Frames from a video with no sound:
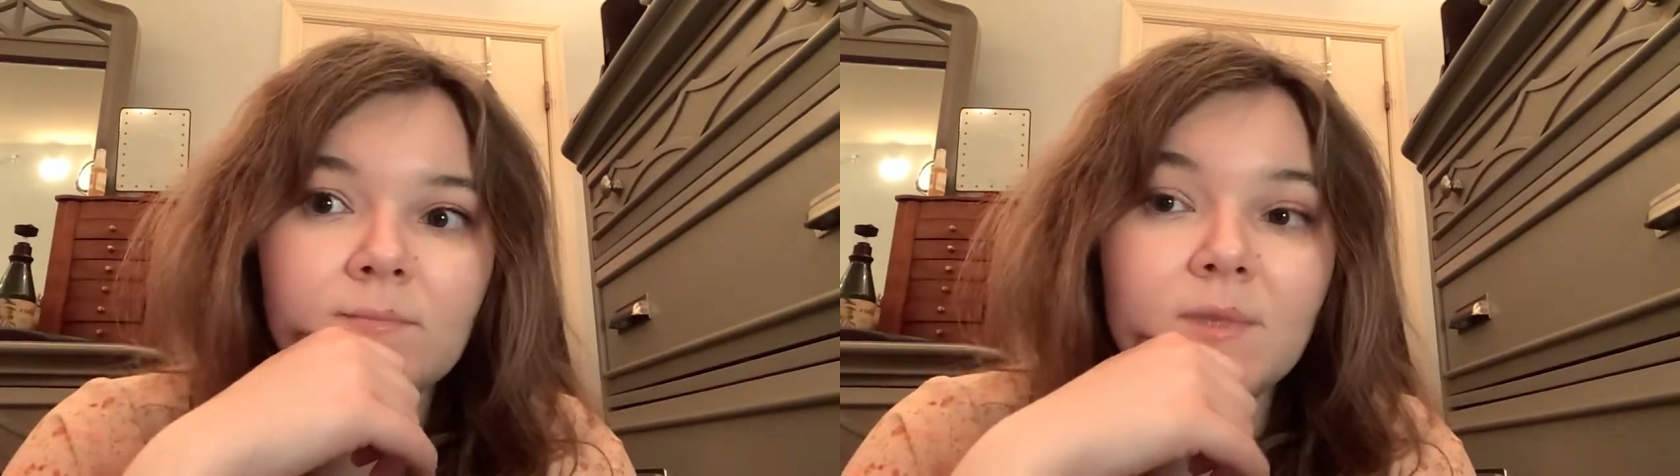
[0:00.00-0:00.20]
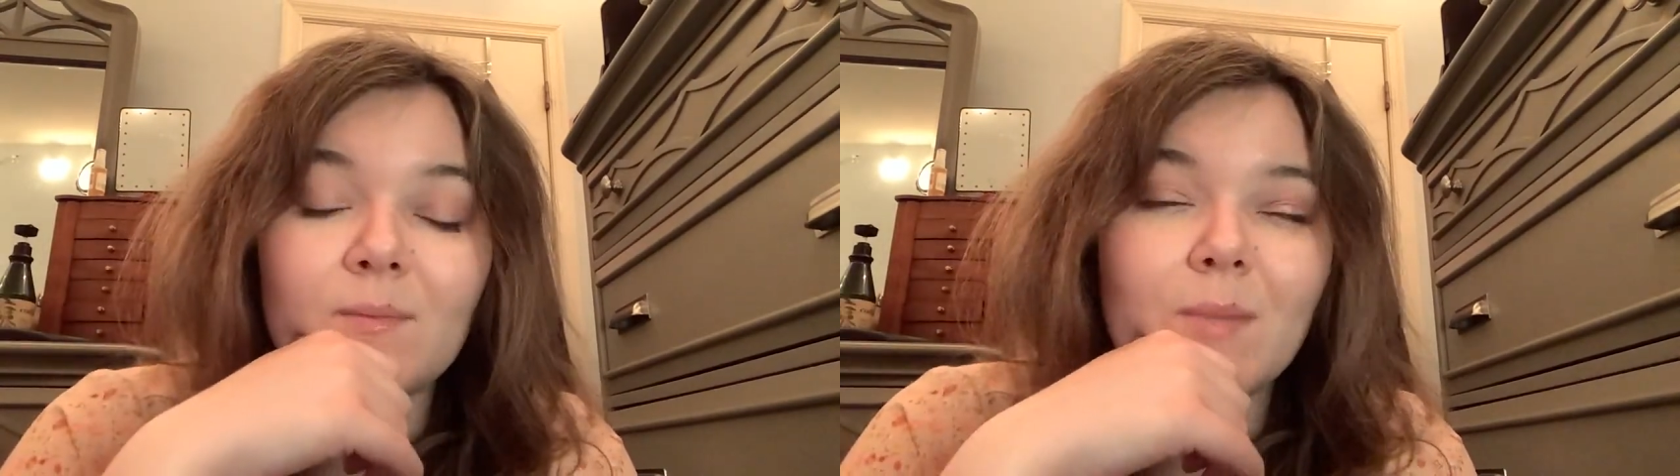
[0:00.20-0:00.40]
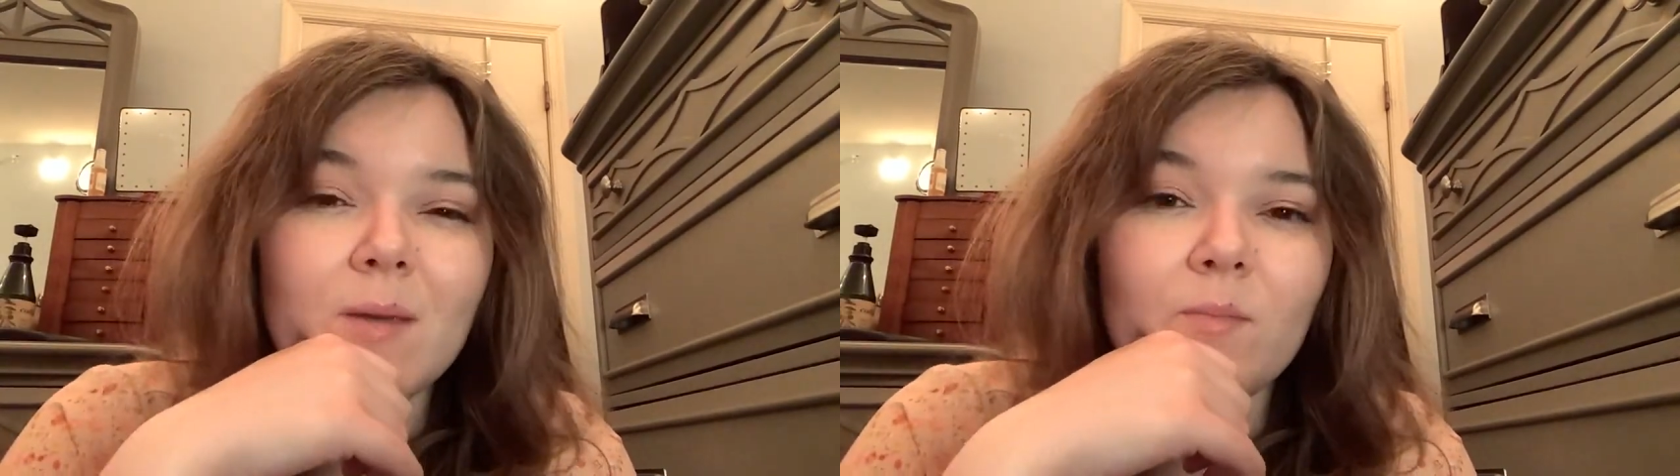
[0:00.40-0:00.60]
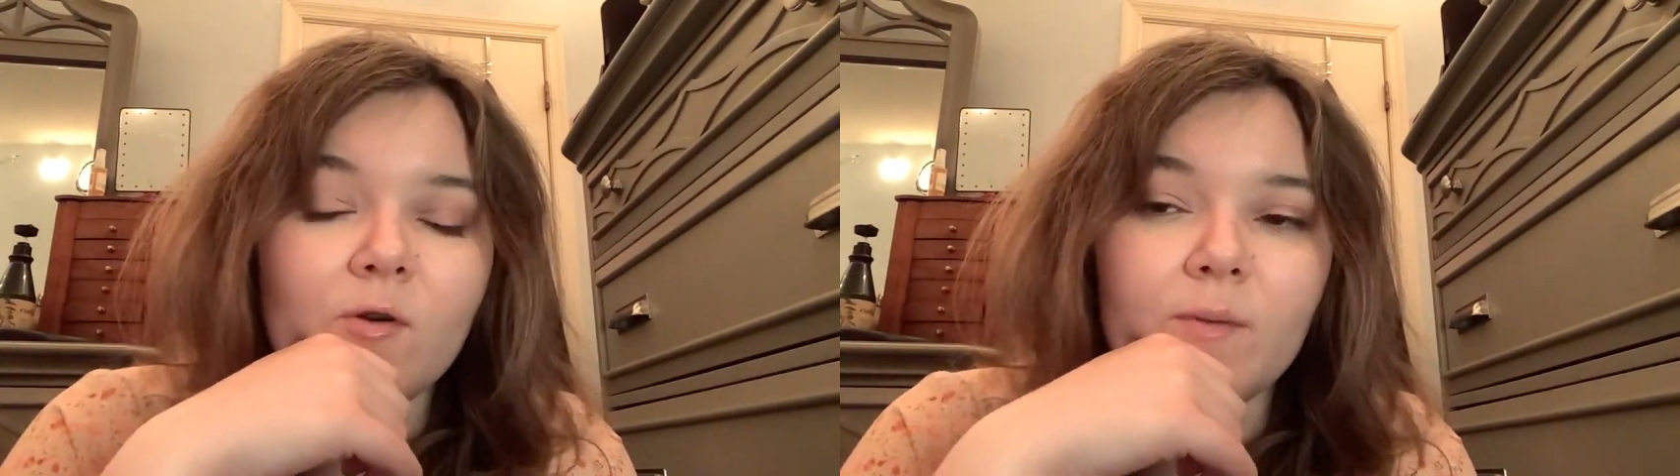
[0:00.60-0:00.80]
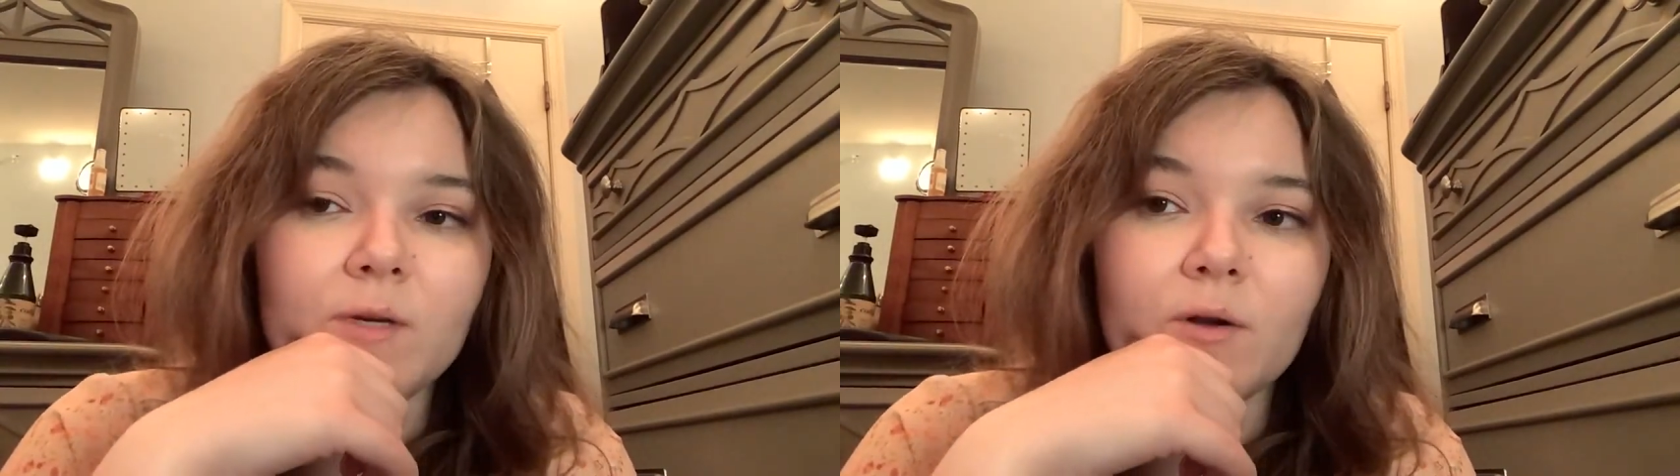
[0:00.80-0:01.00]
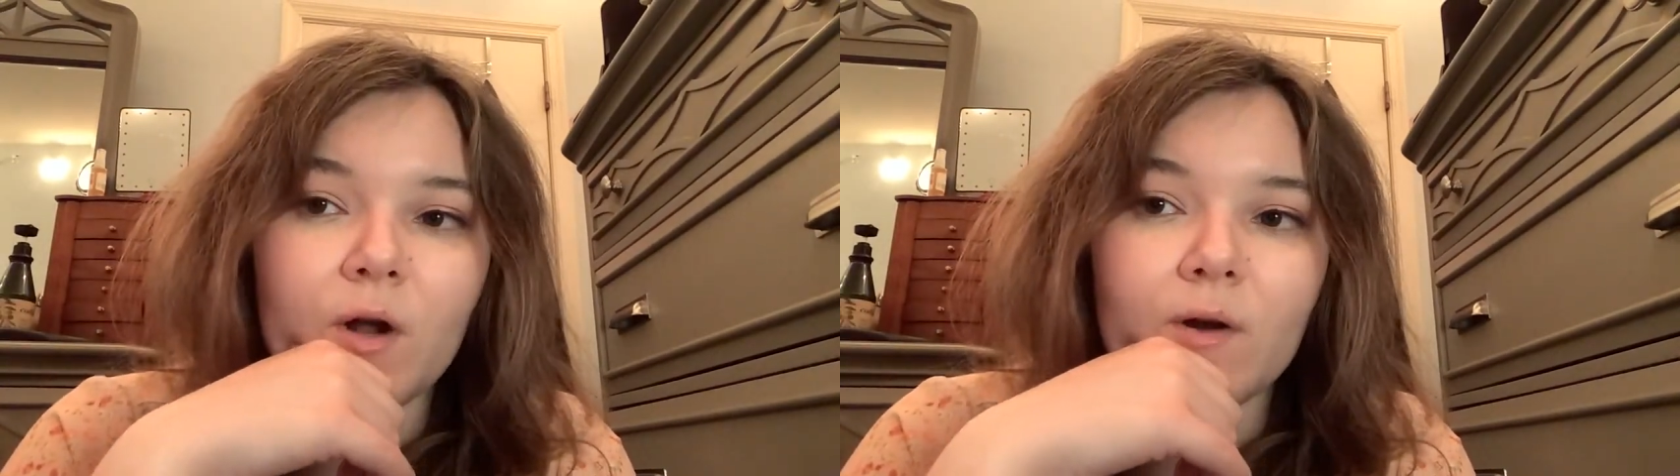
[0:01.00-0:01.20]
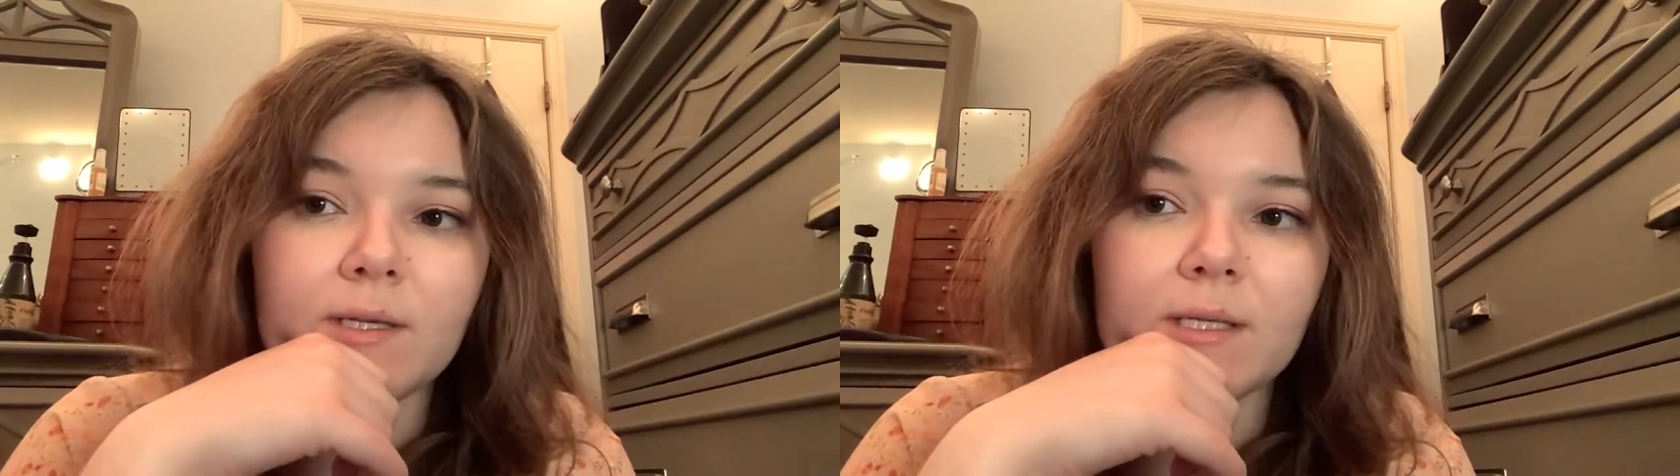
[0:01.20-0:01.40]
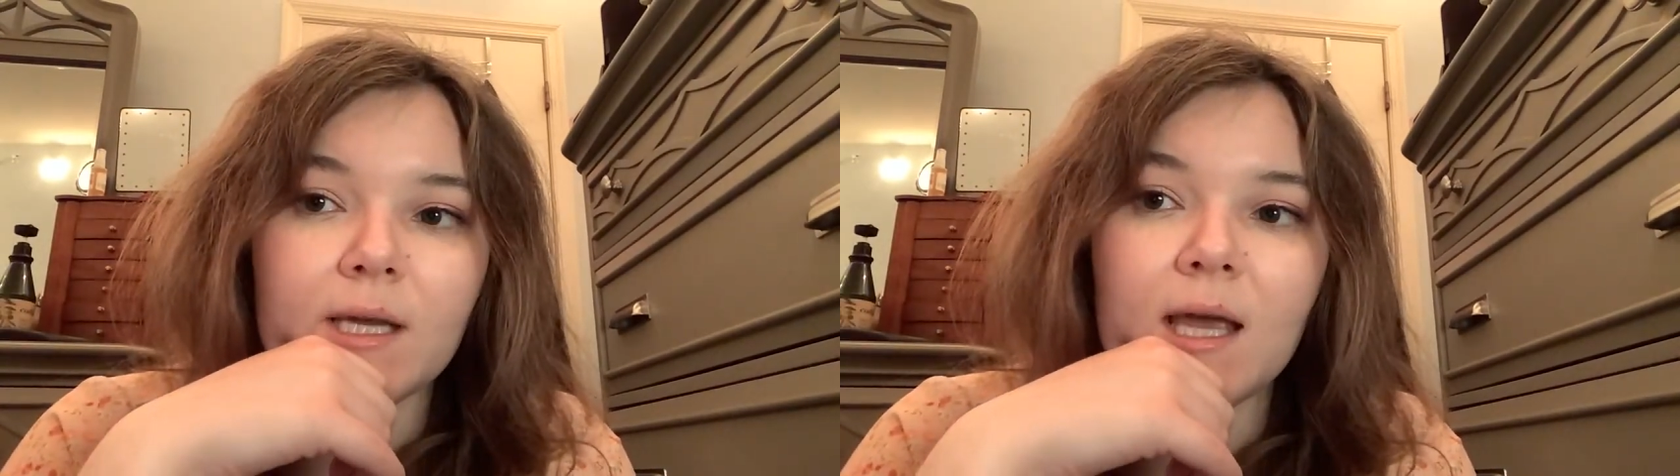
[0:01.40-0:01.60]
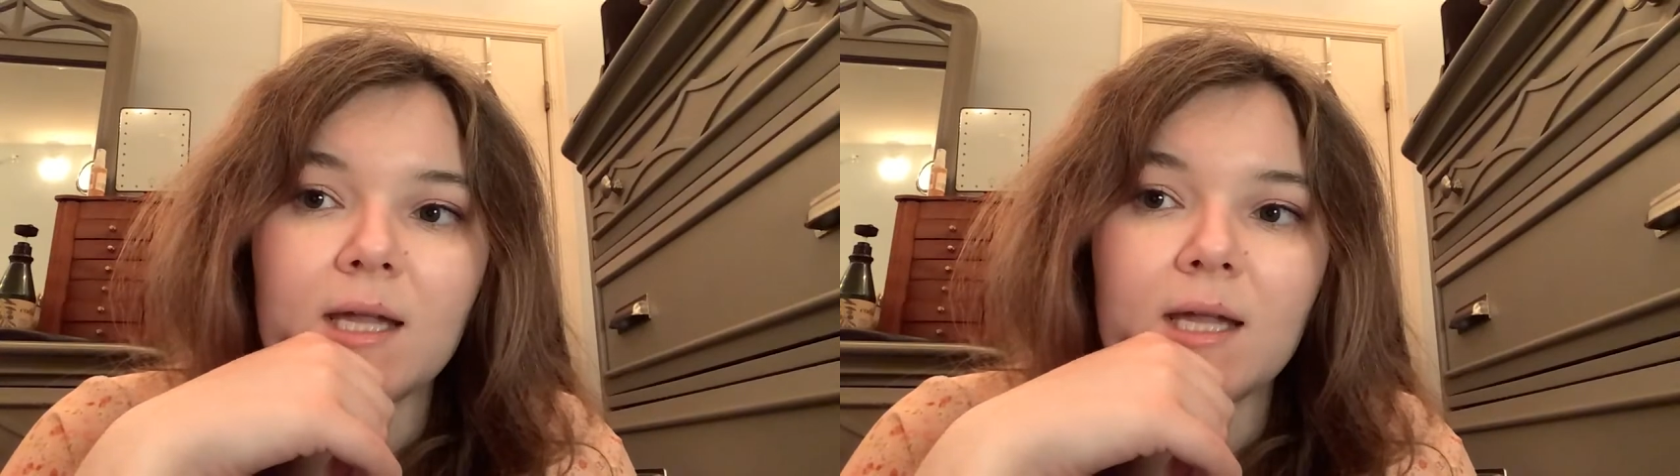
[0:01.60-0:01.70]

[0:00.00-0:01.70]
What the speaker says: cryptocurrency